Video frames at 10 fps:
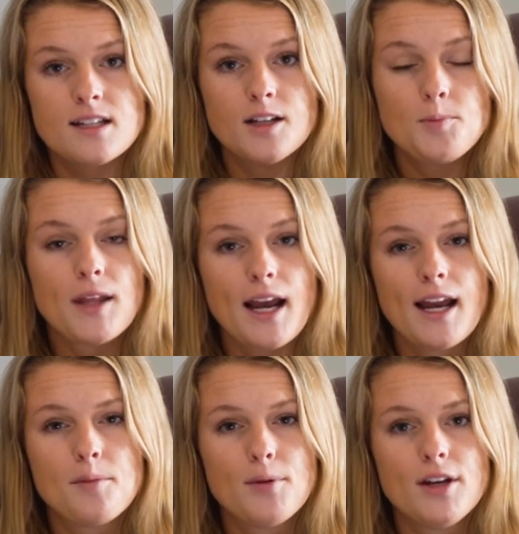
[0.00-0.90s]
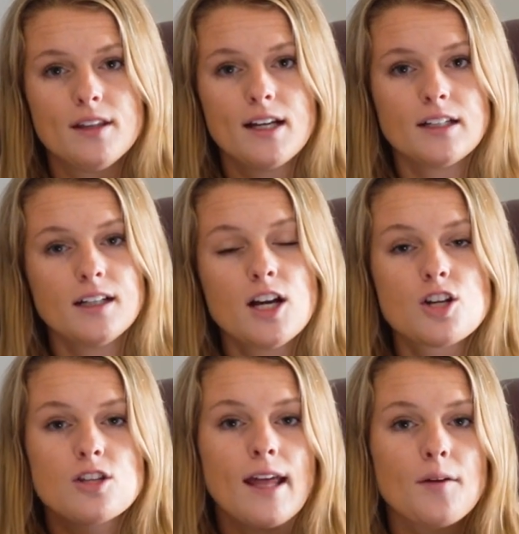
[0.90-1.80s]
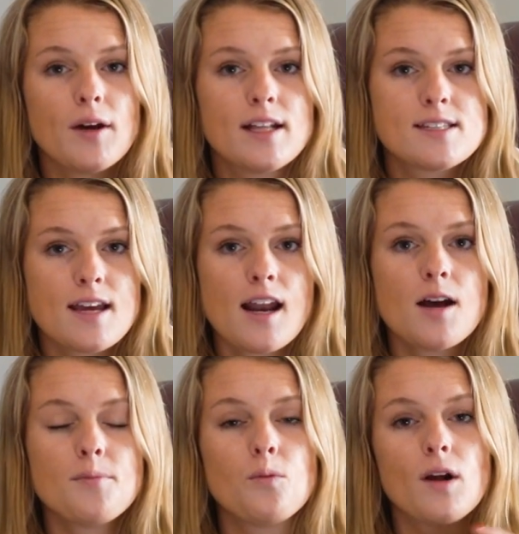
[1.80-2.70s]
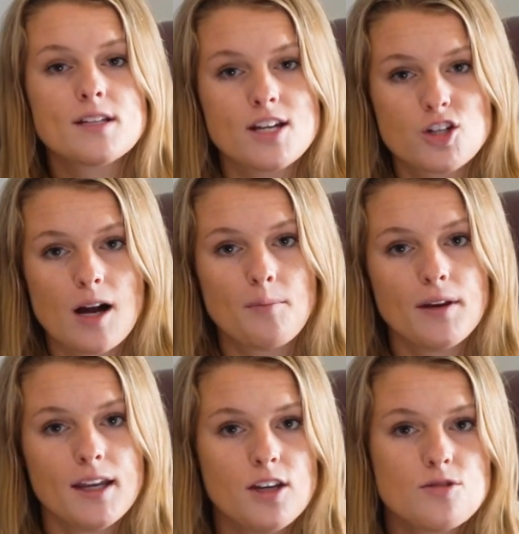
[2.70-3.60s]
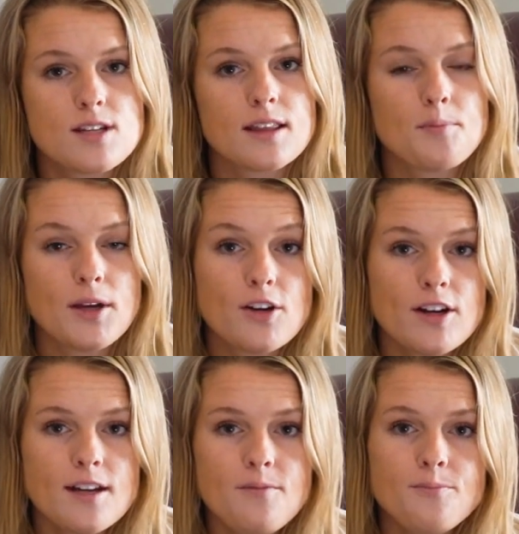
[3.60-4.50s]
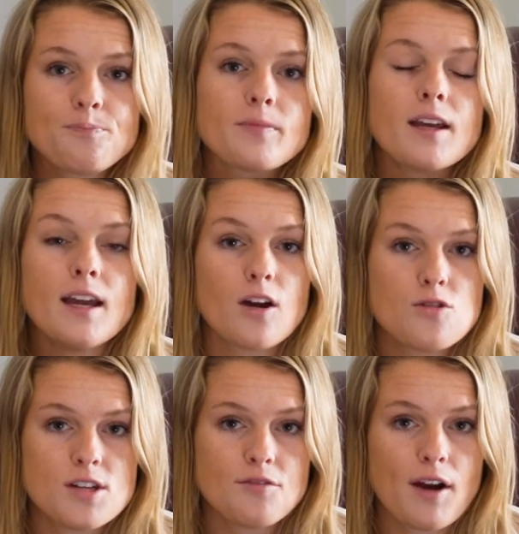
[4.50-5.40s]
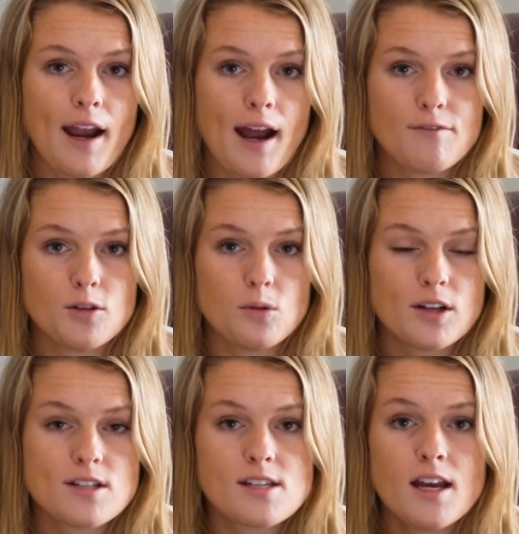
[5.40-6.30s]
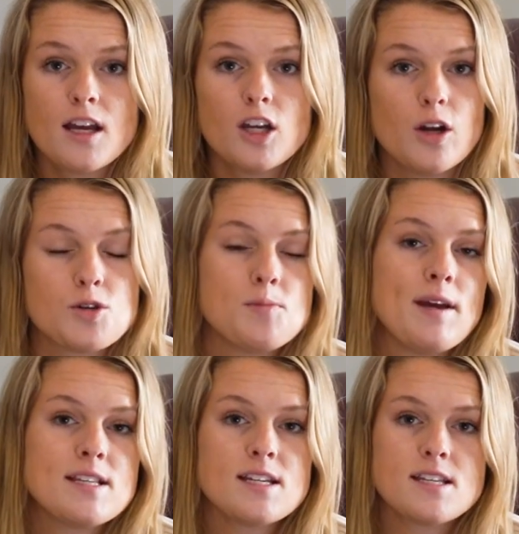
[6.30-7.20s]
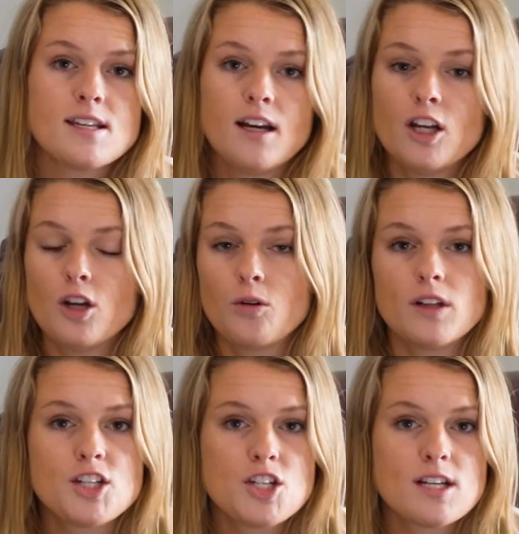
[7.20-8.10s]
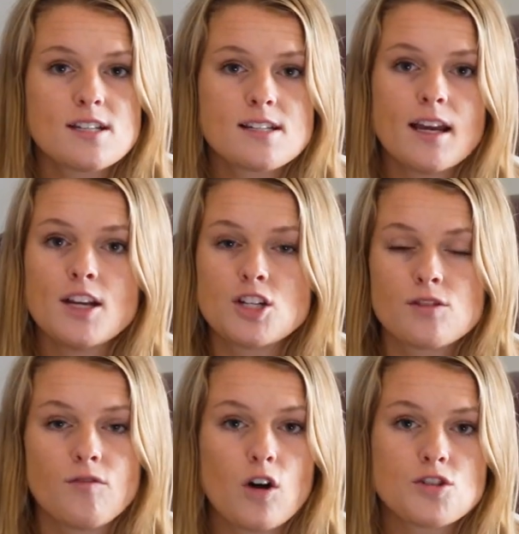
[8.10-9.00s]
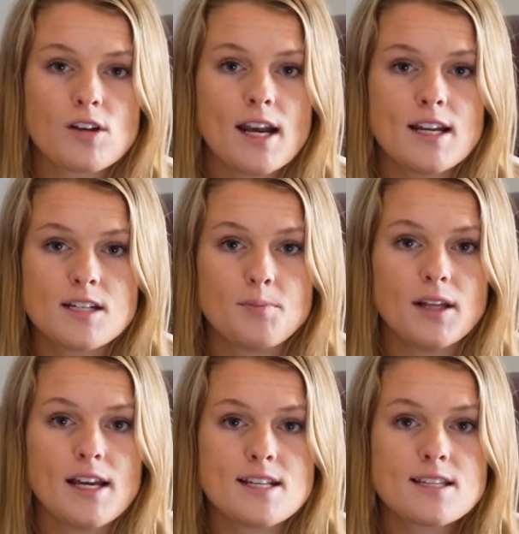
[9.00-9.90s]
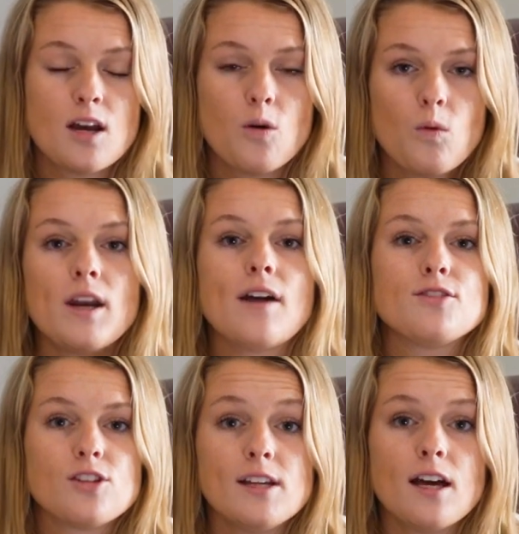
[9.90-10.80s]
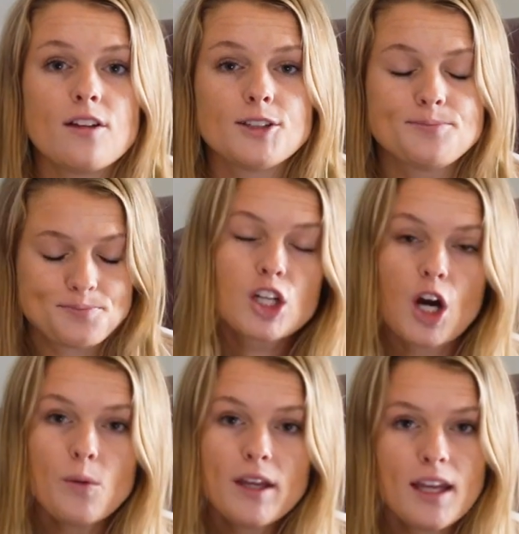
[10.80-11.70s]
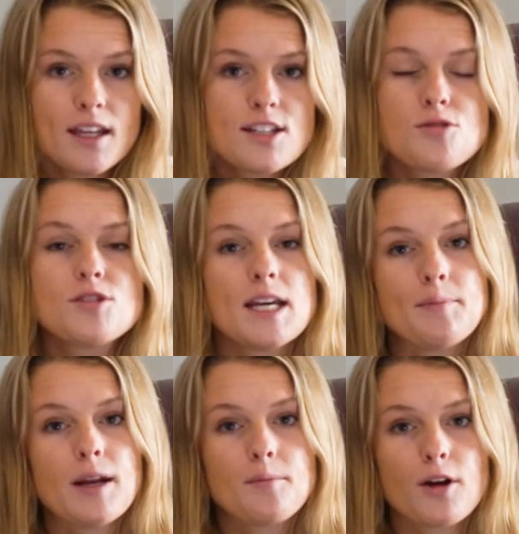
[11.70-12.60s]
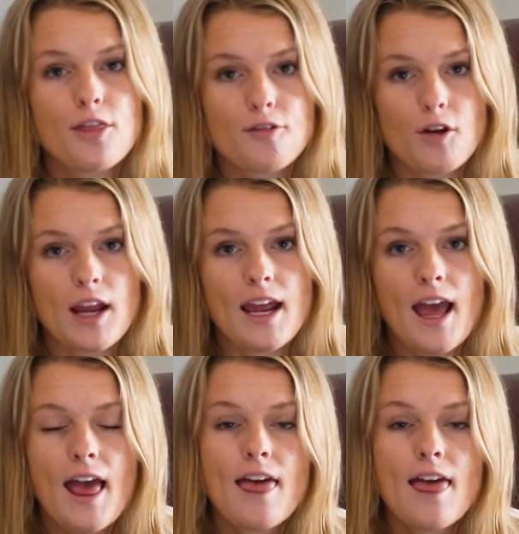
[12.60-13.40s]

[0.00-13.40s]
clip that I had put in there, so that way it's set up. Once I drop it in using the period, it goes in right afterwards. No spaces, no glitches, it just falls right into place, one after the other. Going into tip number 3,